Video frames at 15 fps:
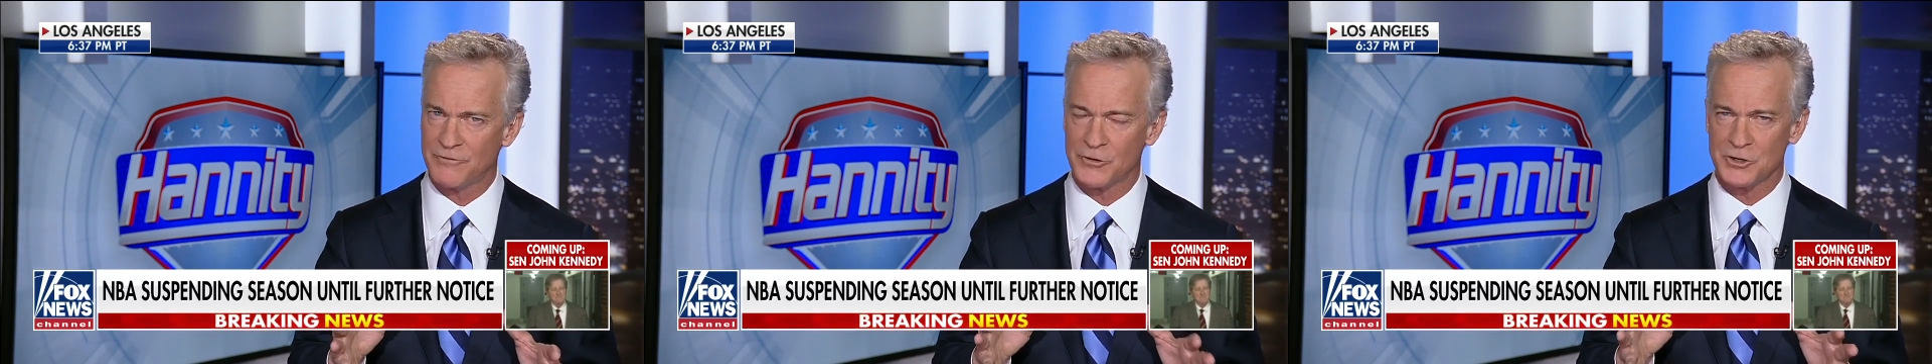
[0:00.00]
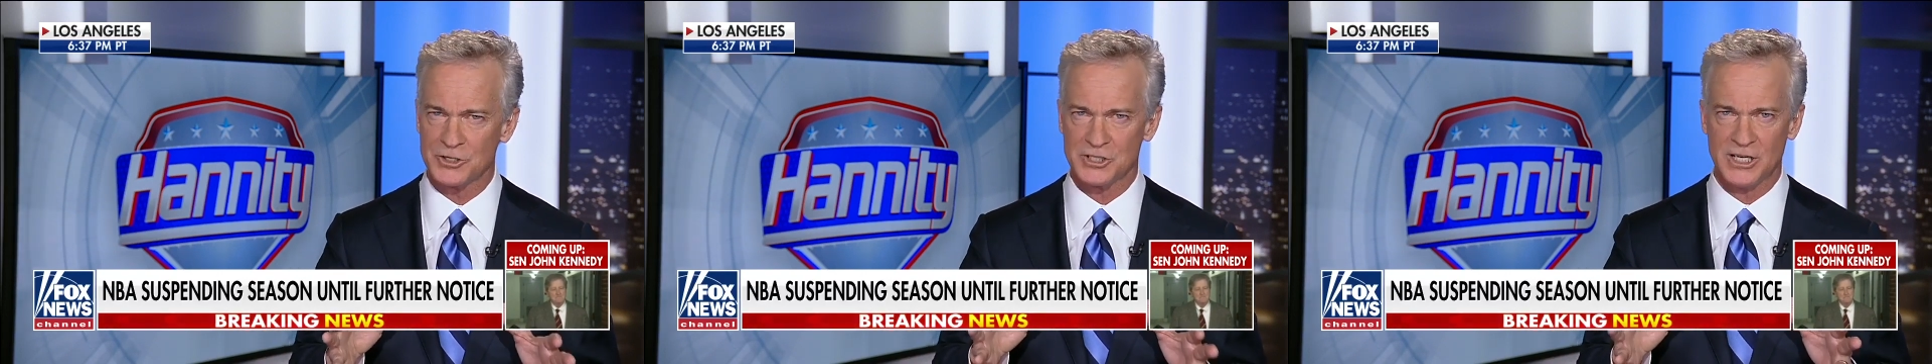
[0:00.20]

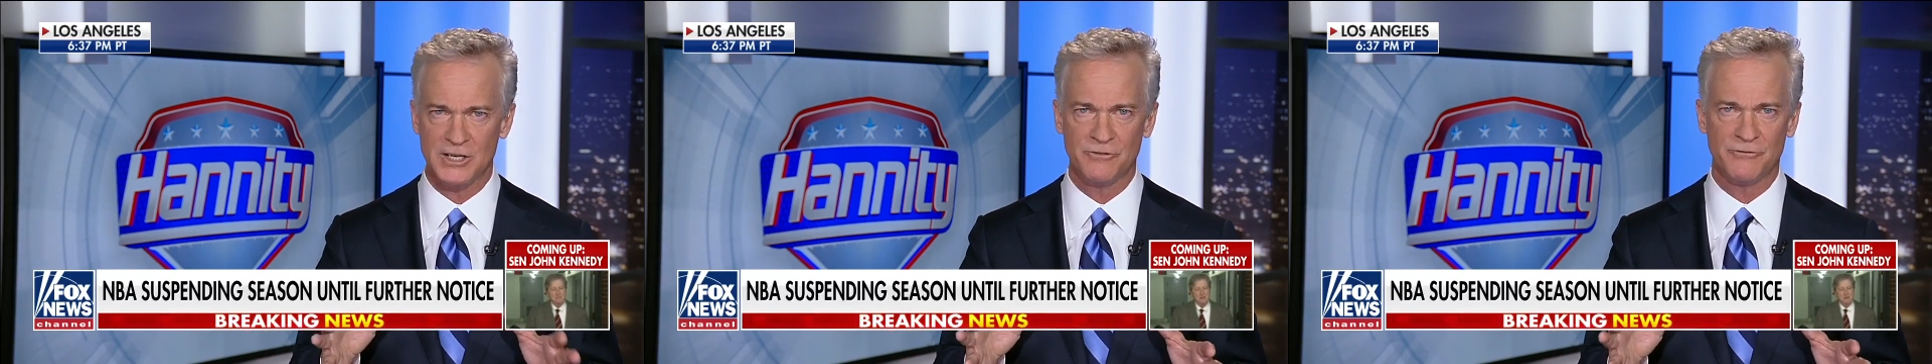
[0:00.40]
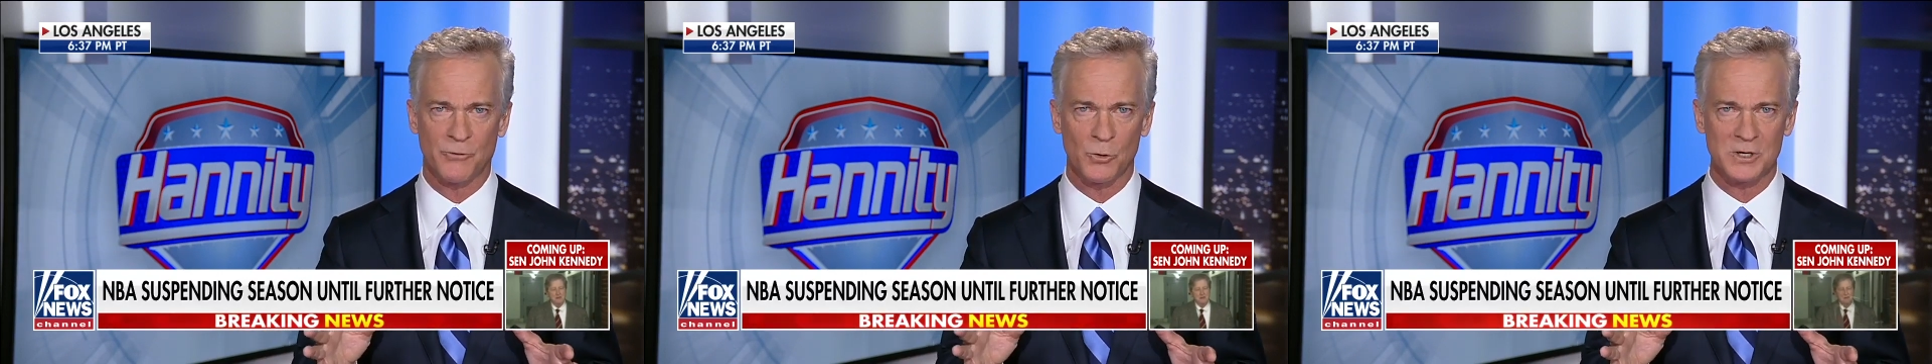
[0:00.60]

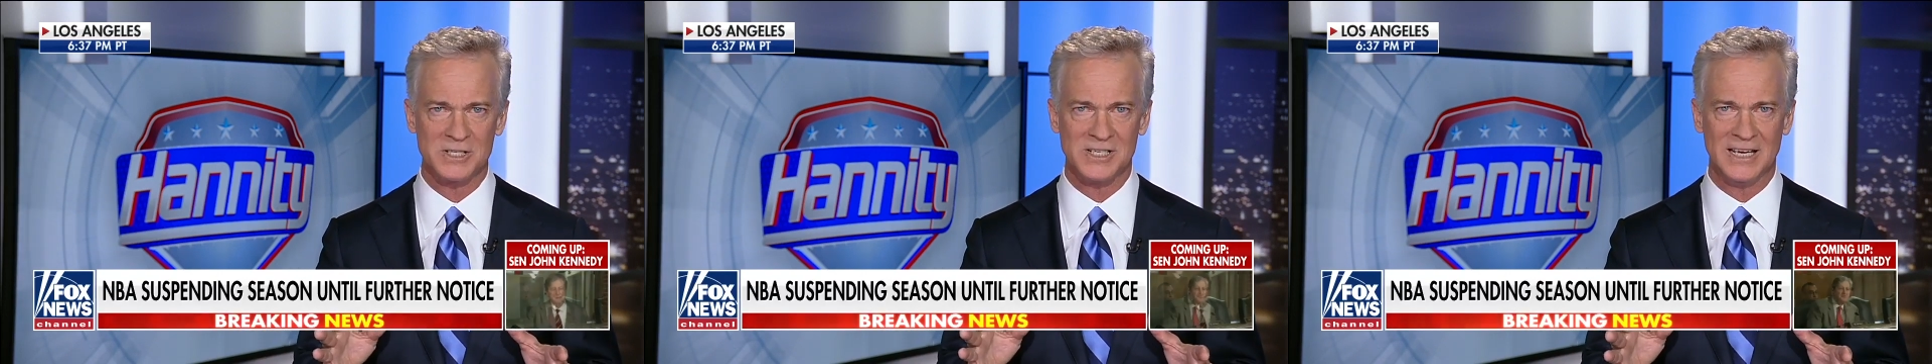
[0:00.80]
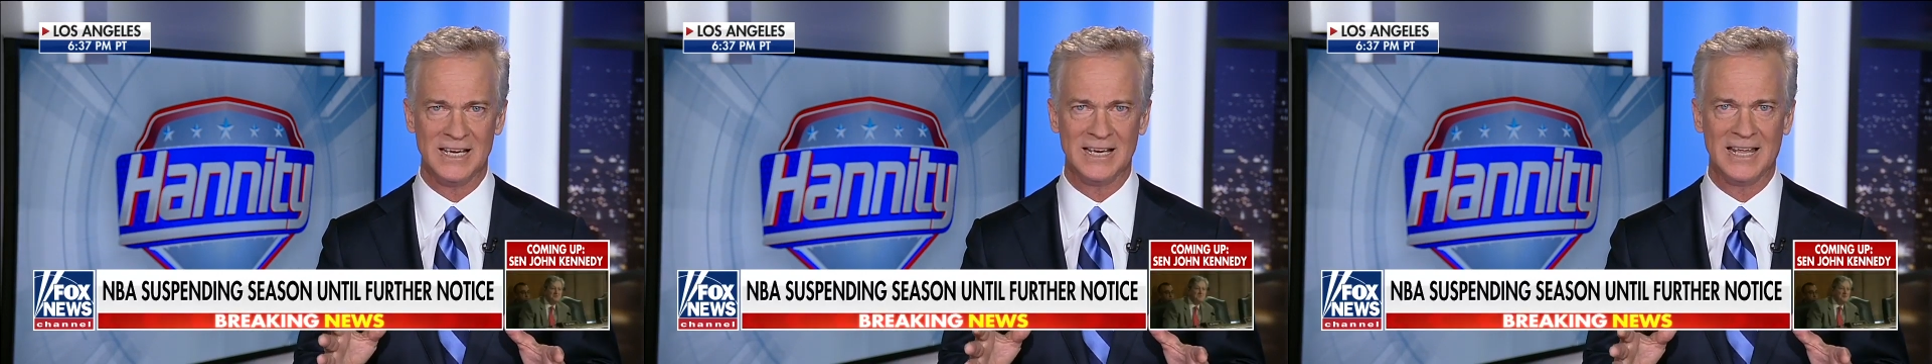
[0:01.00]
13,
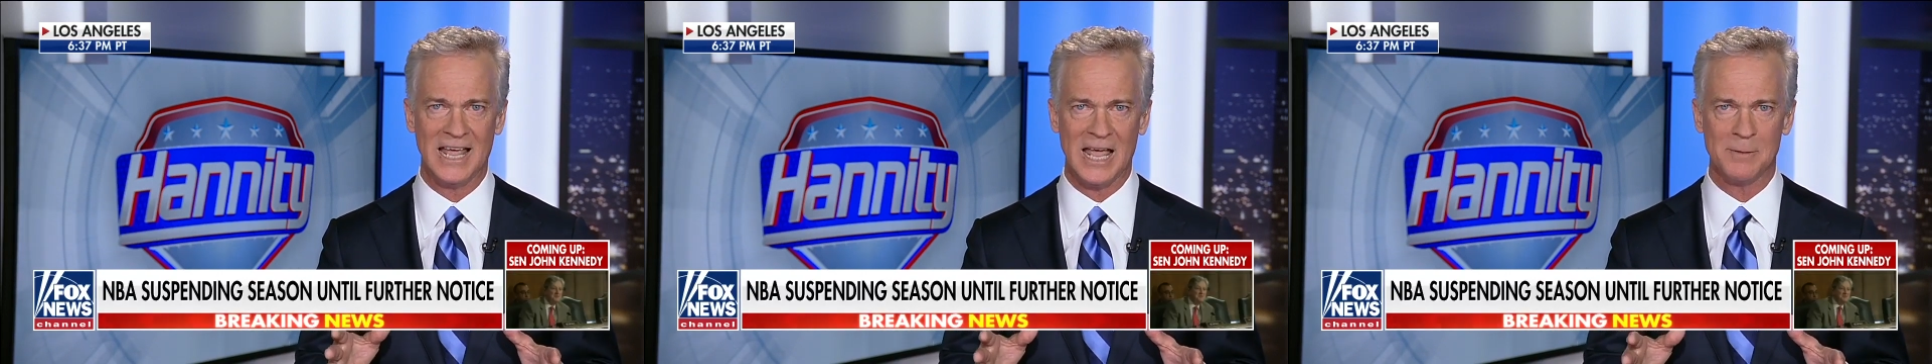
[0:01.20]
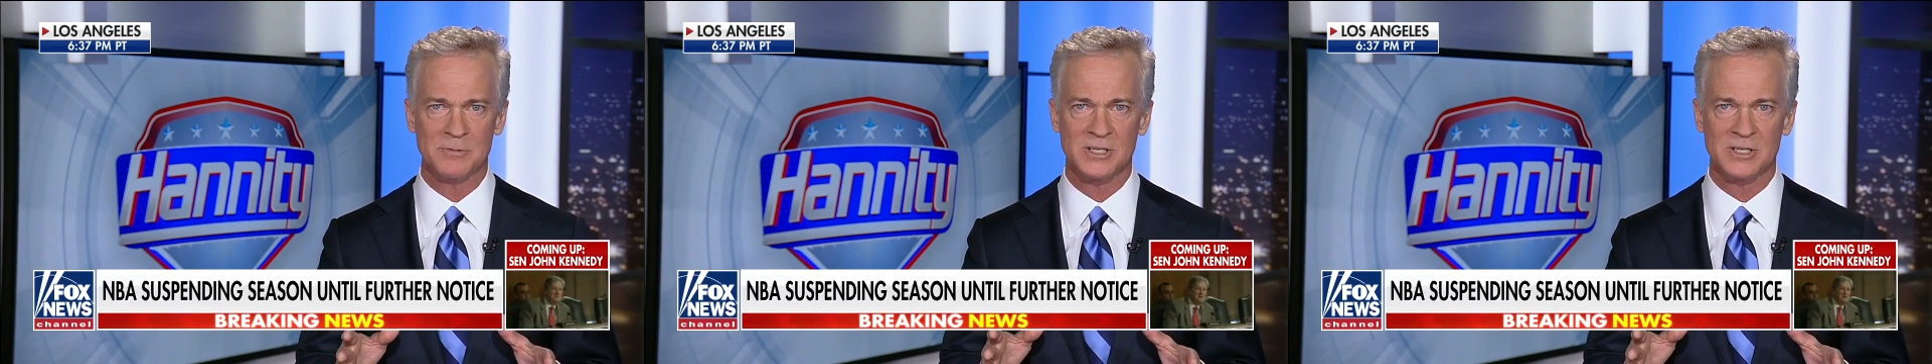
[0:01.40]
14 games